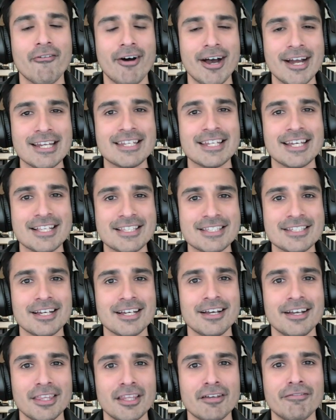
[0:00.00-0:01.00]
right
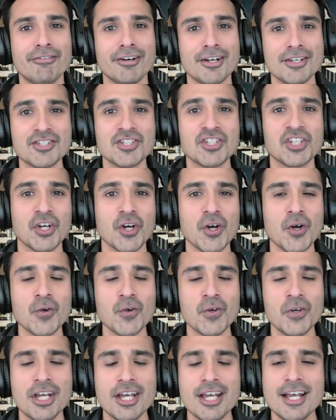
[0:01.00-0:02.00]
data in the first
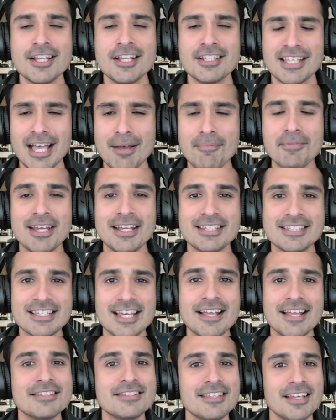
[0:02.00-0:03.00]
go. So that makes
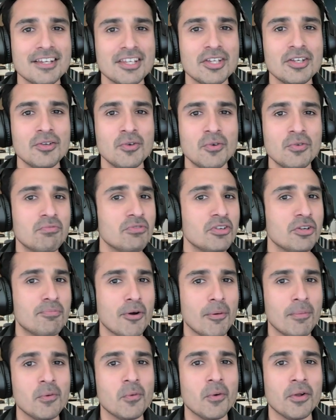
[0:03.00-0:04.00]
sense that you'd
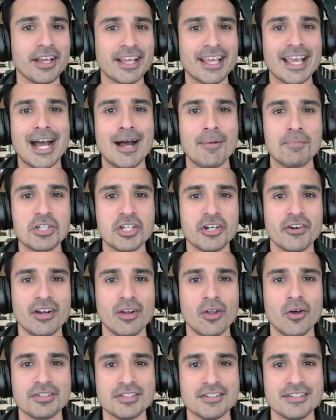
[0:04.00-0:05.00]
probably want to capture a
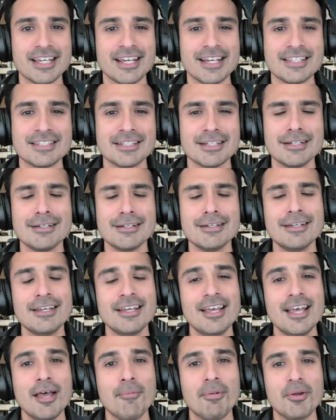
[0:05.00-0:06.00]
lot of data.
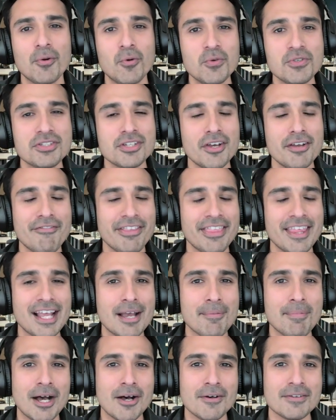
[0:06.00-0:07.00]
But also, if you think
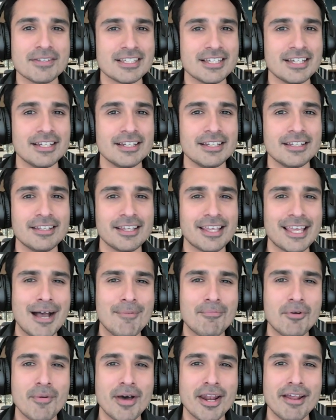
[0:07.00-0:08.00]
about it, the
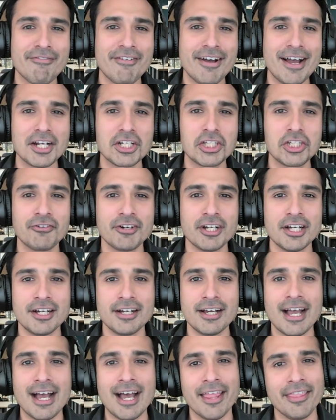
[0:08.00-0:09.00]
camera
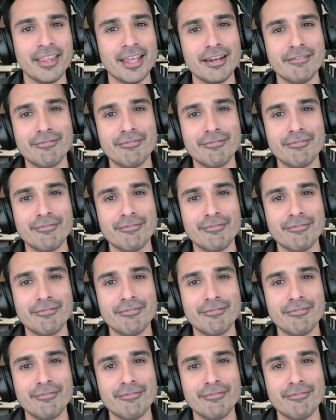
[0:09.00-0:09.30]
manufacturer and then